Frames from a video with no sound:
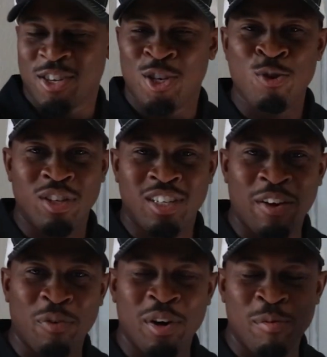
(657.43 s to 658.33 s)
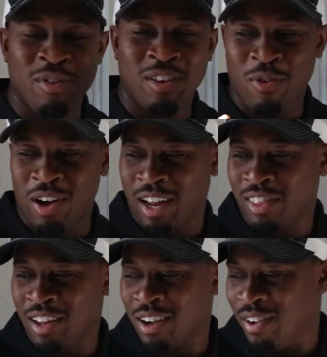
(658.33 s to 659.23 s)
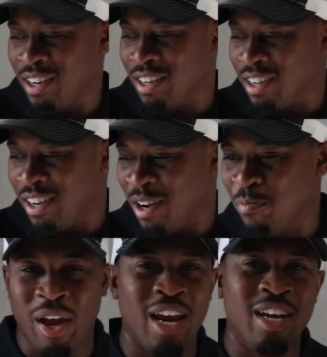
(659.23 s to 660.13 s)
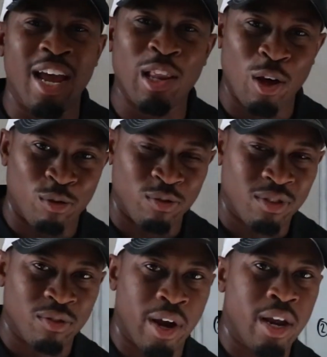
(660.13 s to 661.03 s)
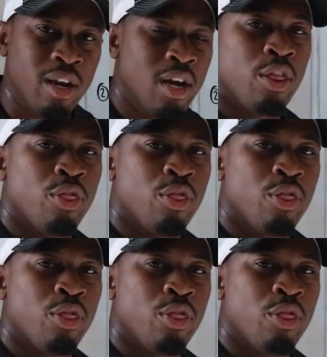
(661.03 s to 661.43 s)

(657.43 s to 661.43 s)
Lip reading: Cue the Jeopardy music while I think of it. Payday loans, right?